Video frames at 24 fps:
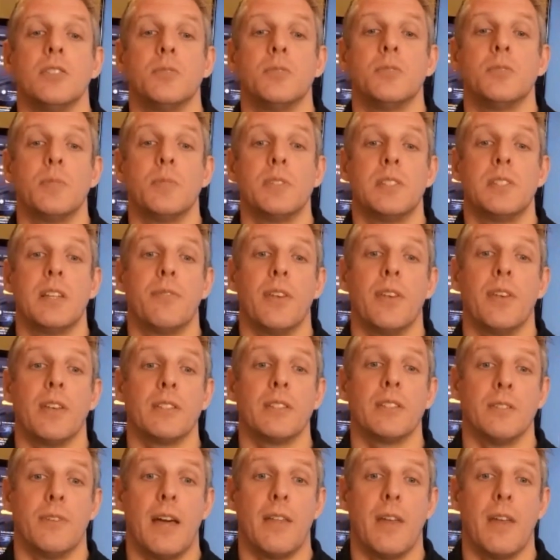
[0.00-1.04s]

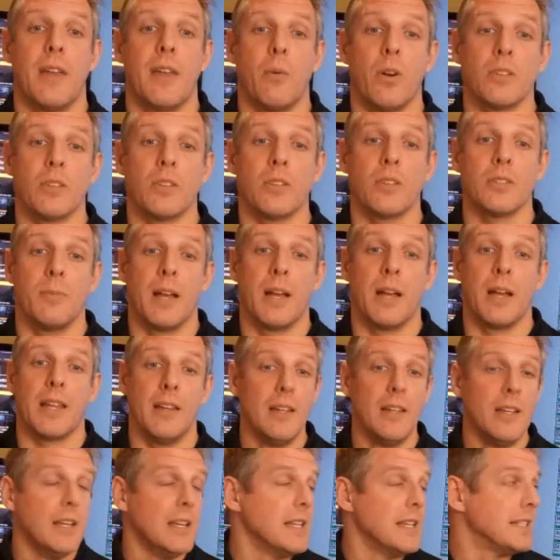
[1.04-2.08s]
specifics of how that works. I'm not going
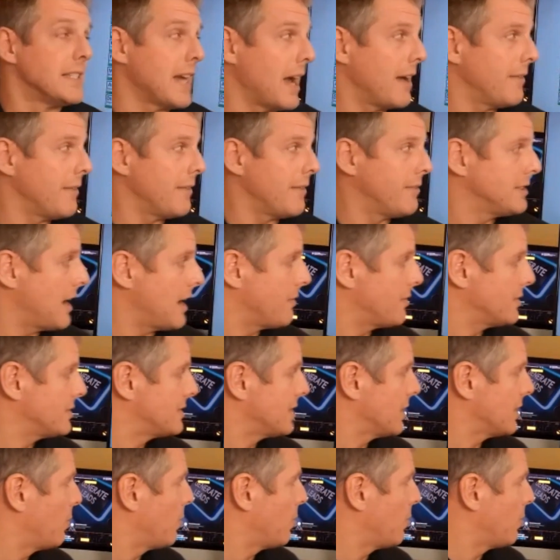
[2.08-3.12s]
to dive into every
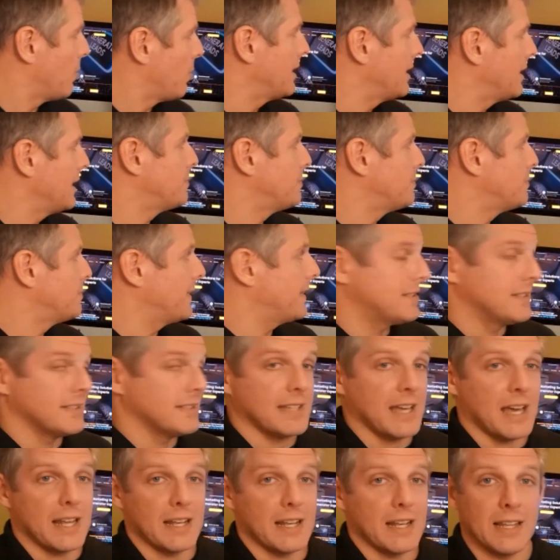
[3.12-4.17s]
single one of these, but this
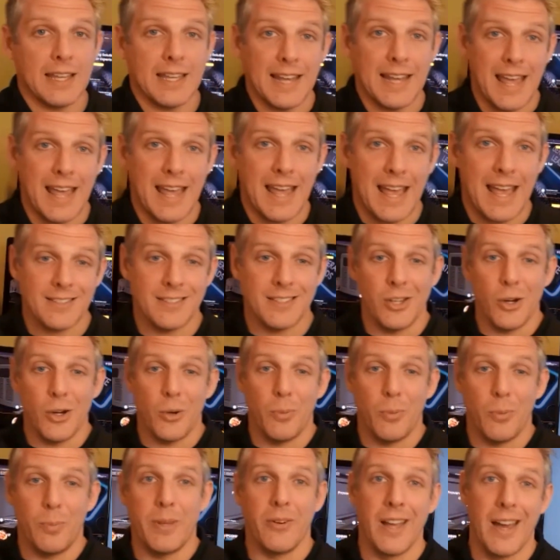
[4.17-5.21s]
is kind of like an
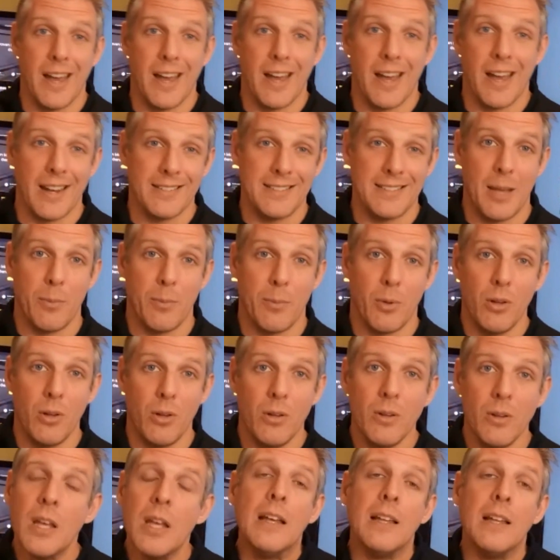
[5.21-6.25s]
SEO periodic
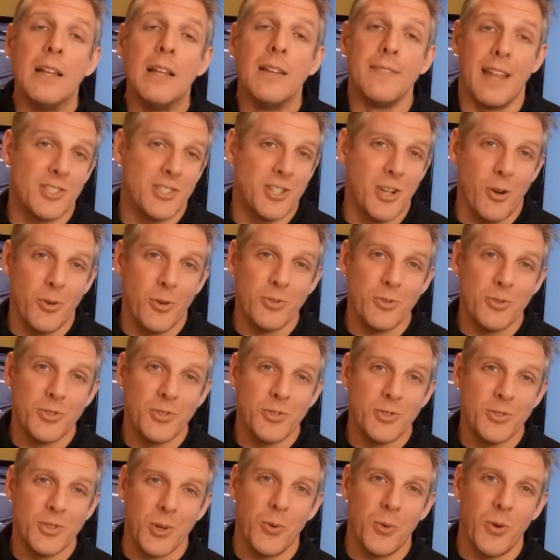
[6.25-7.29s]
table that shows
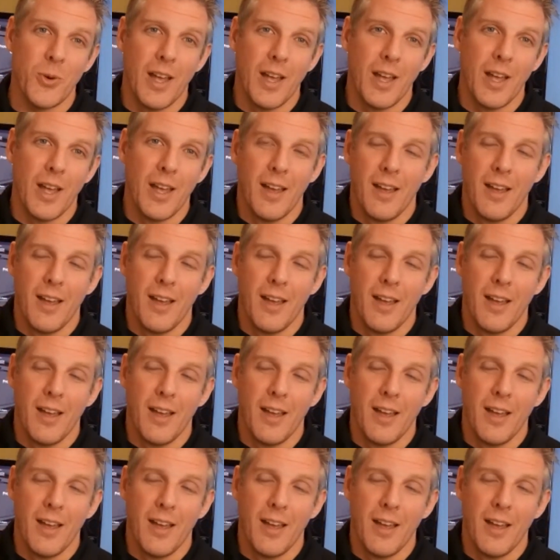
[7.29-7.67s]
you